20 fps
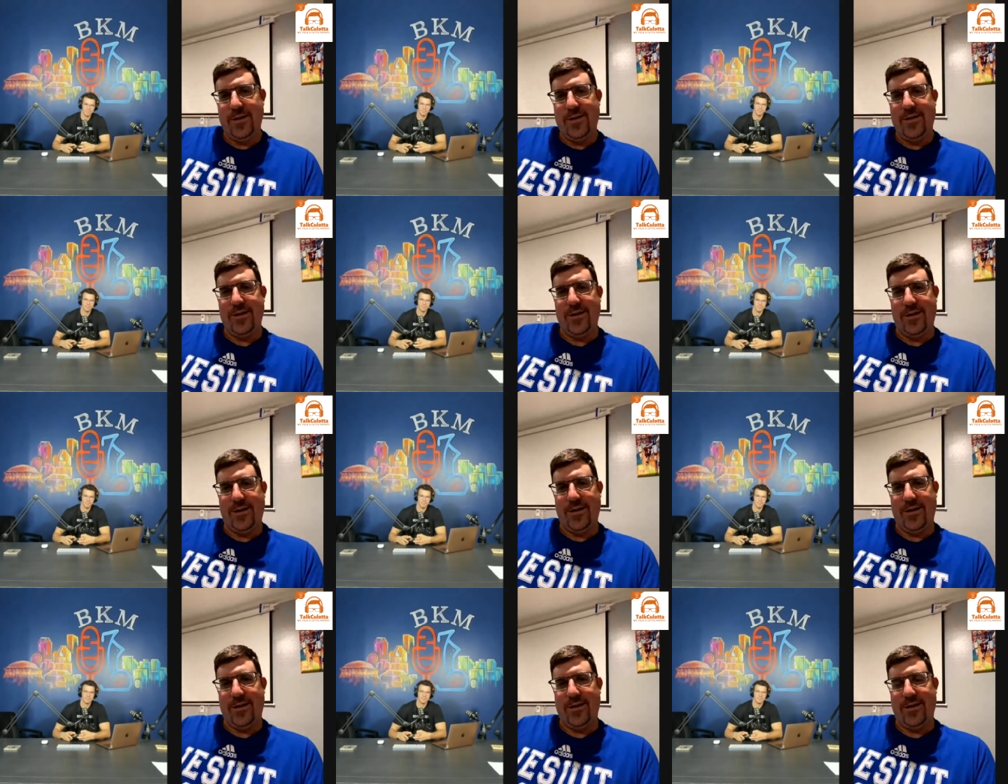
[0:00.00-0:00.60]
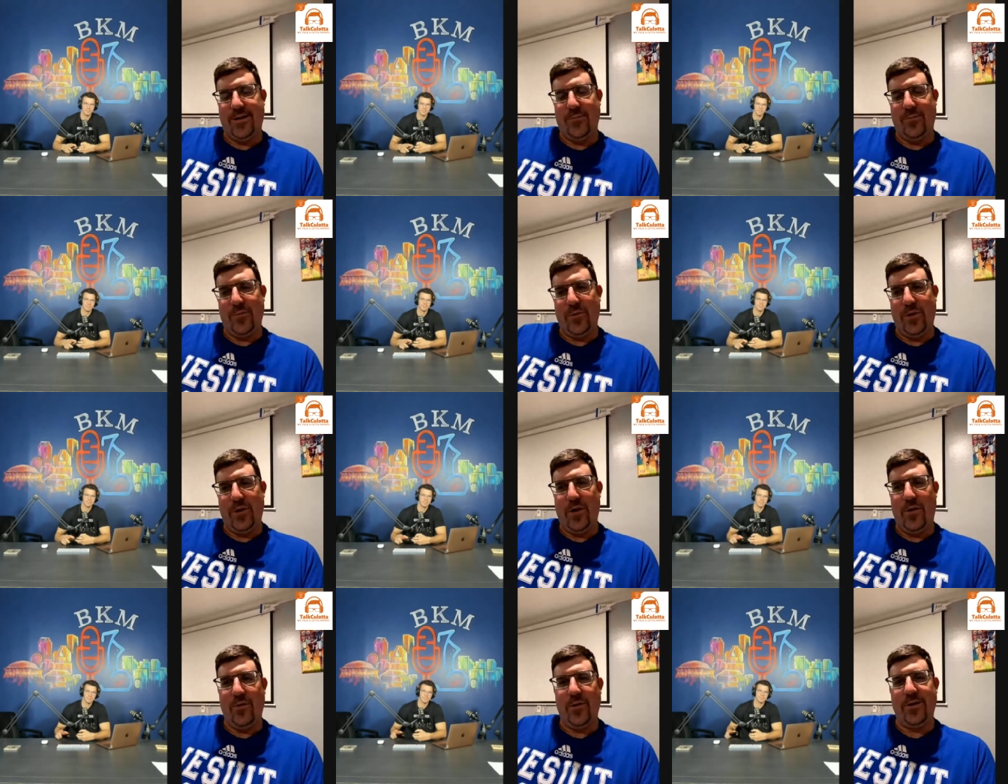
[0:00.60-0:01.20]
Um,
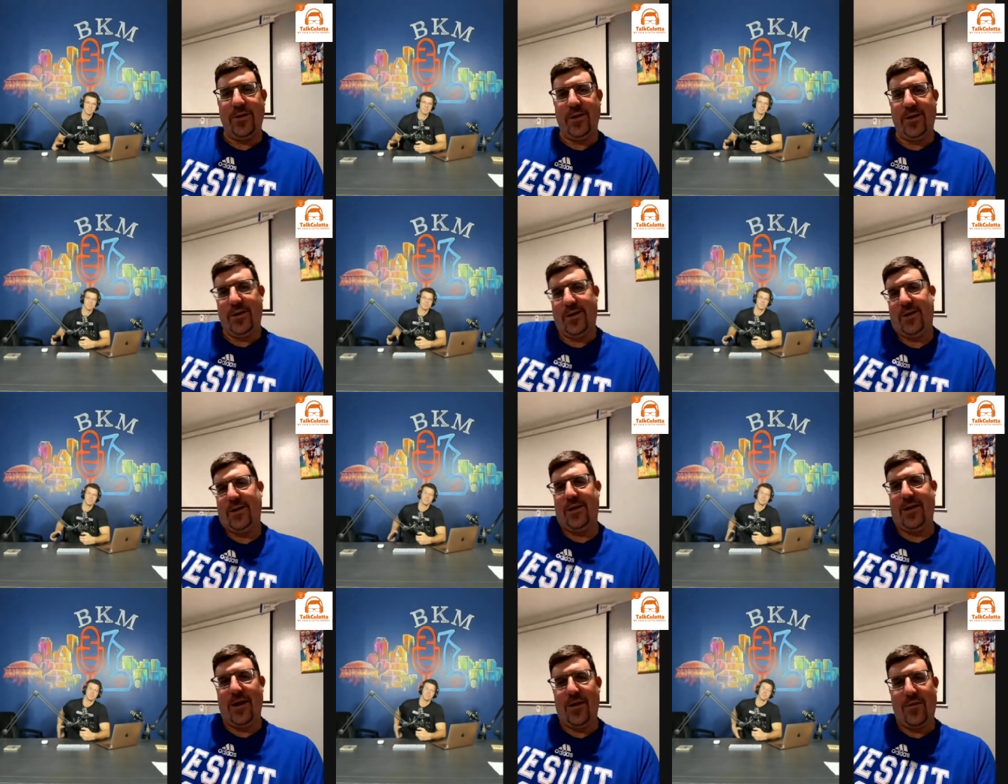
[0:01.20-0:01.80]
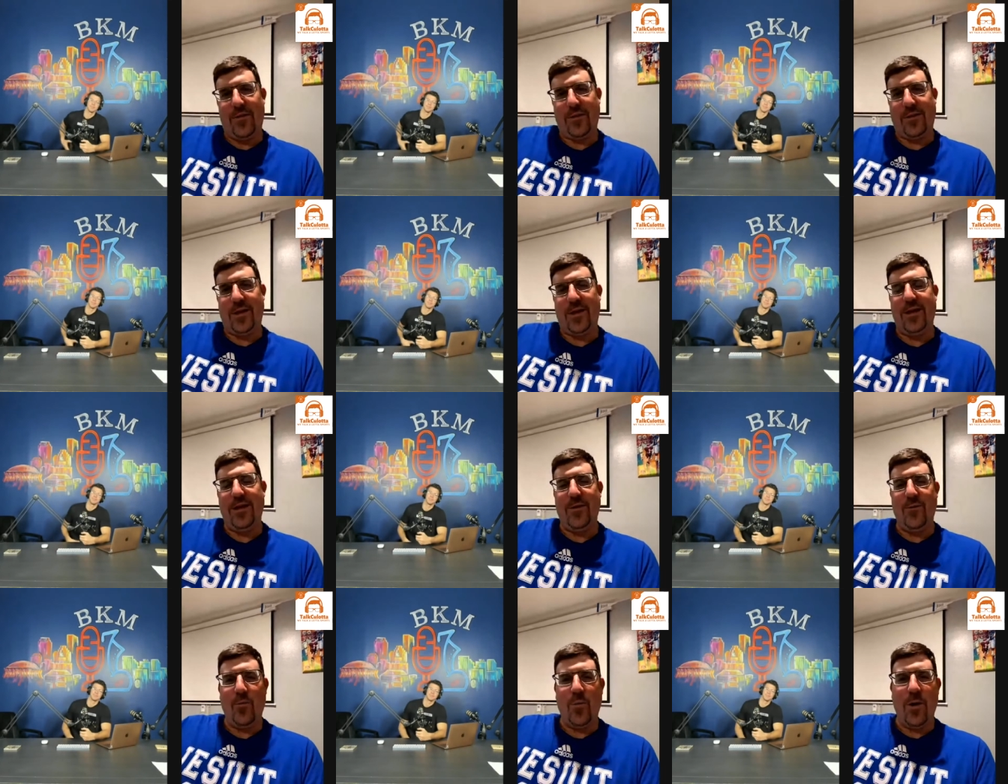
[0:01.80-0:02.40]
you know, and then and then I think they're
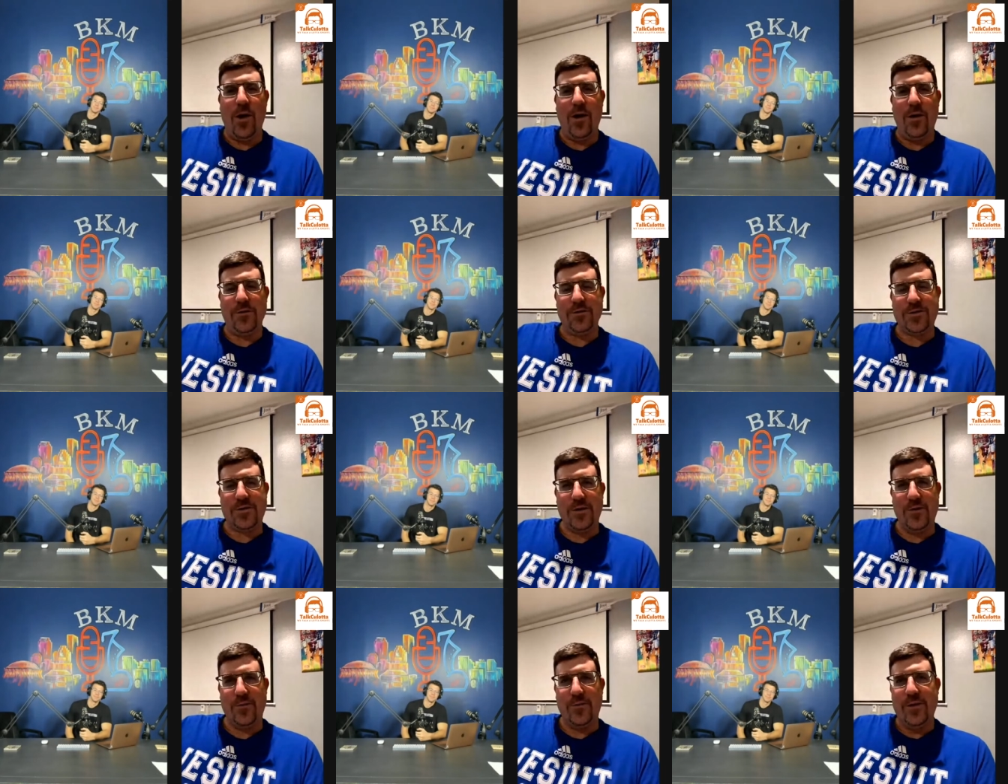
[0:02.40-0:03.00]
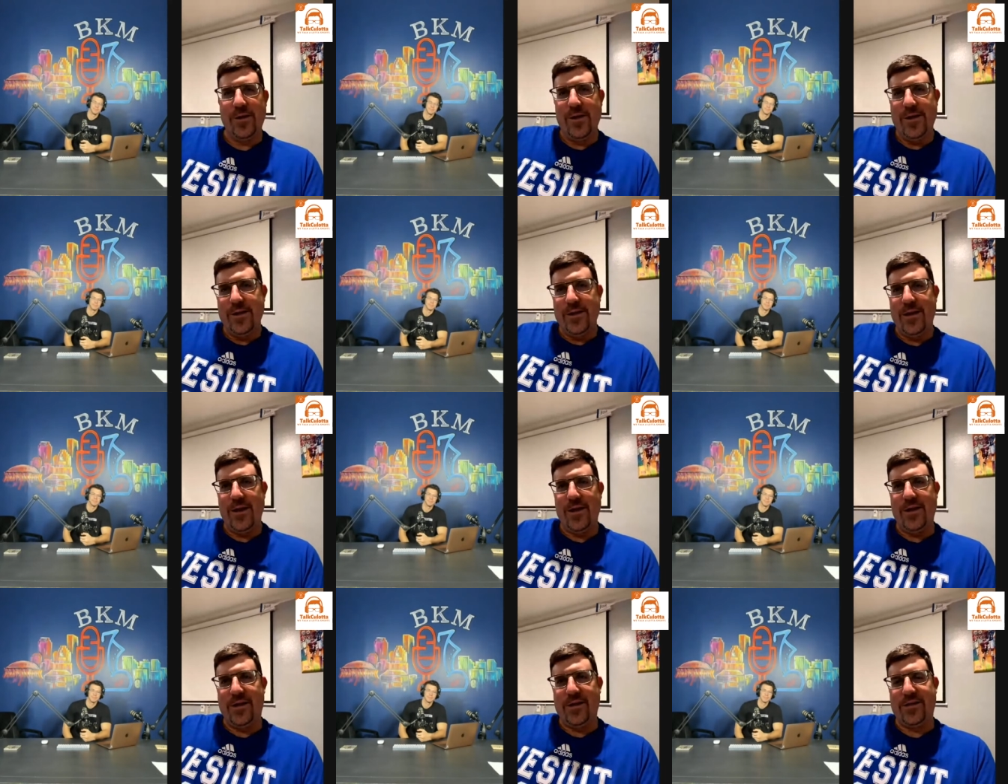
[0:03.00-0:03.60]
eating well, so
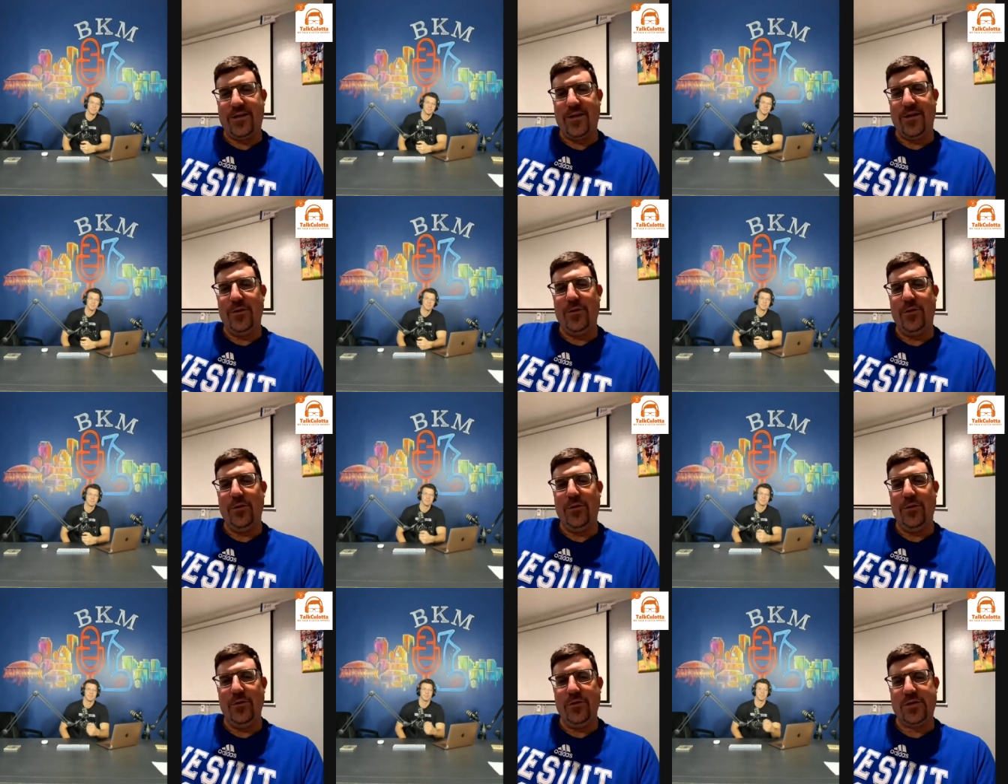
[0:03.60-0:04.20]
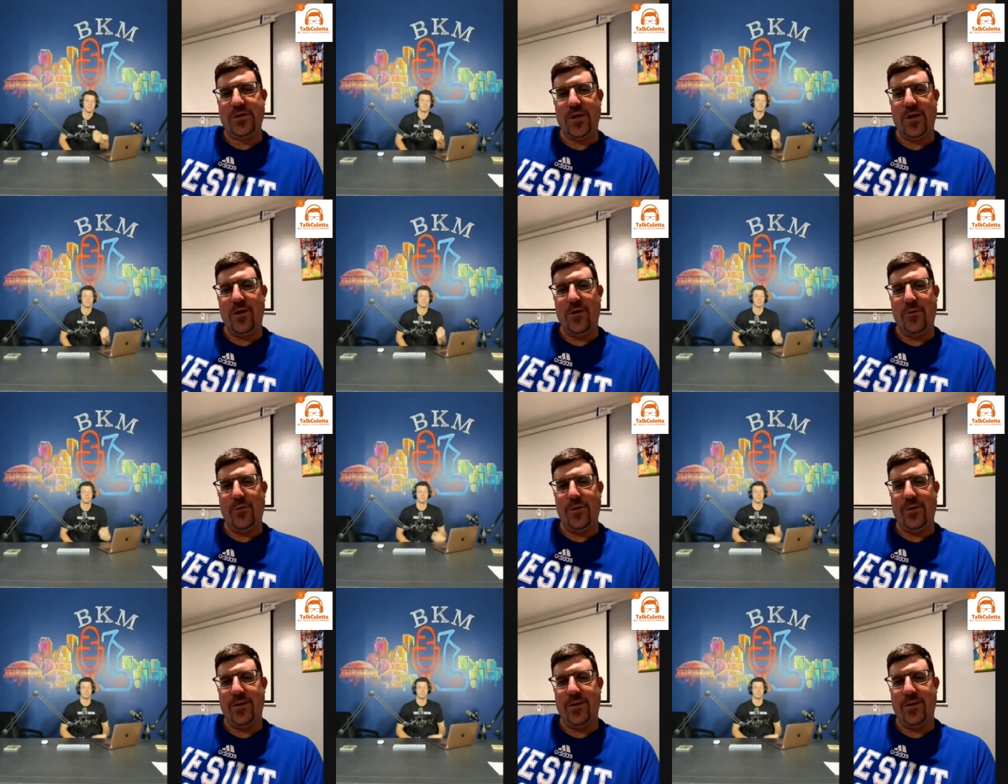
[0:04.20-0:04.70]
they're going to continue to do so.